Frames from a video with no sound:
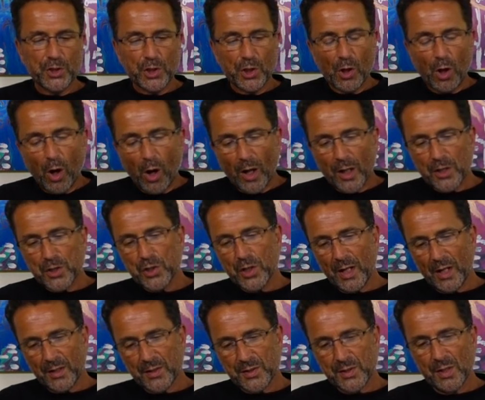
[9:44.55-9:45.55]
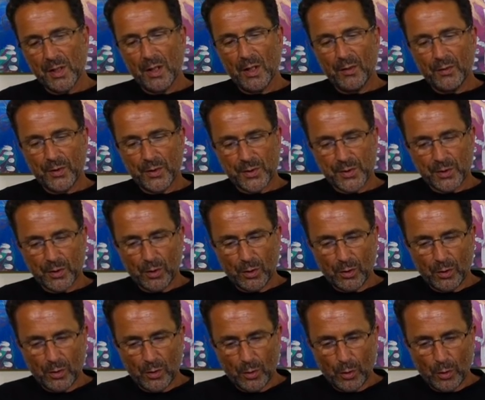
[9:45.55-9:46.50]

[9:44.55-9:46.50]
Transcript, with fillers: she hijacks this